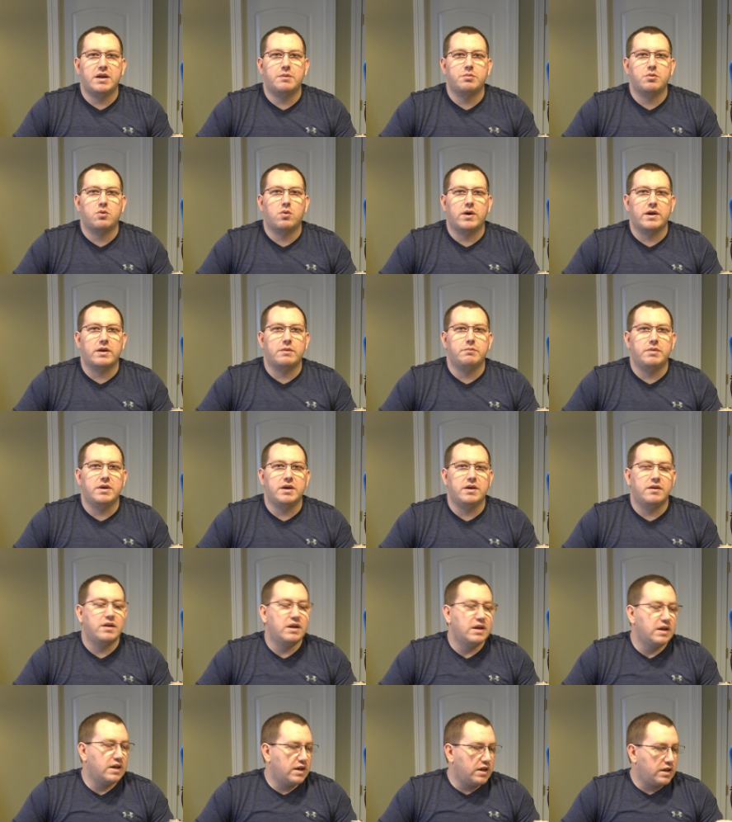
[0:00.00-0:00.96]
up quite a
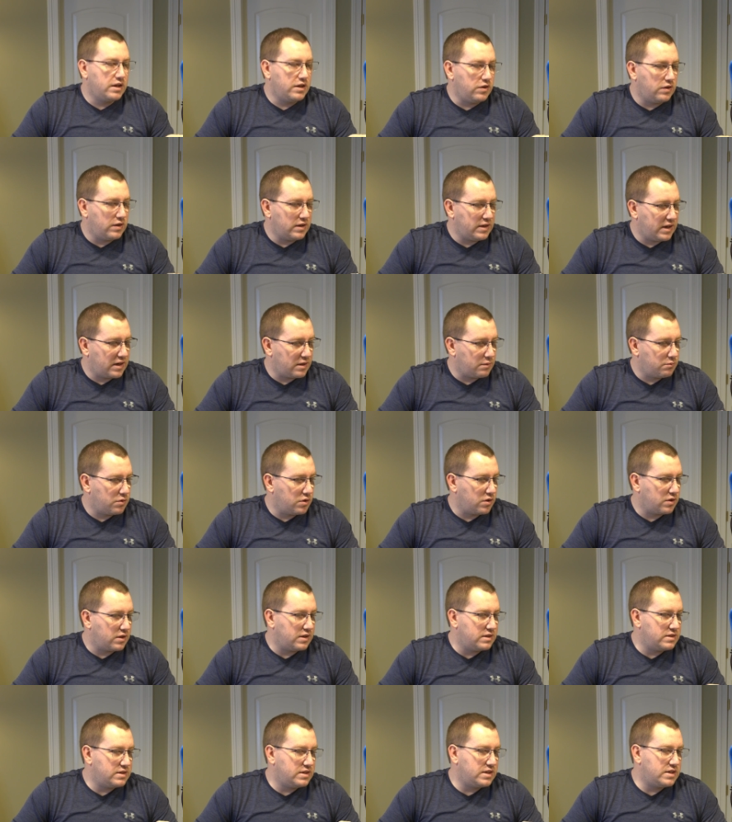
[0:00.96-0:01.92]
bit. You can get them
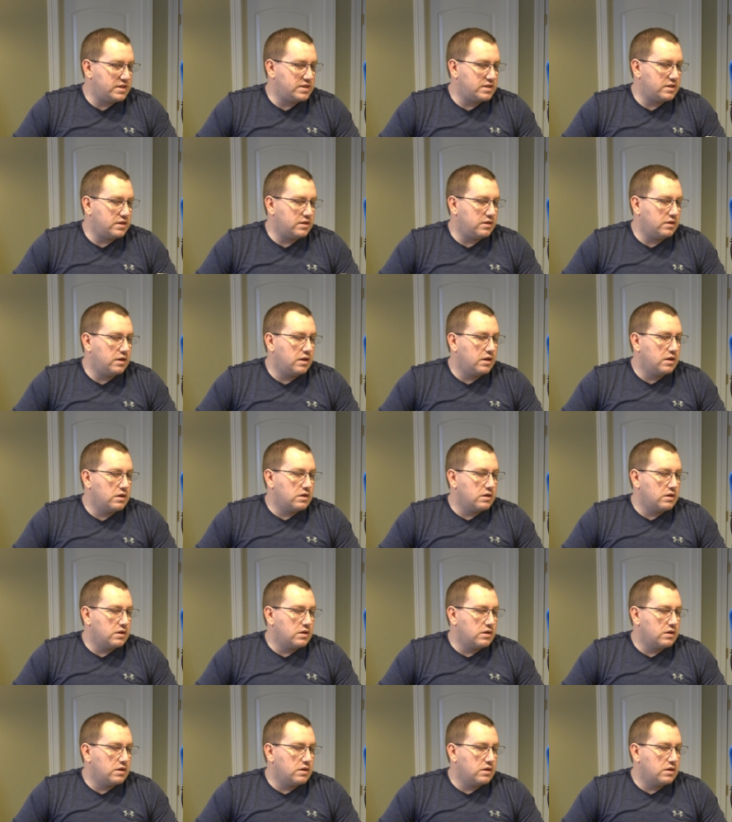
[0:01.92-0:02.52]
looking decent,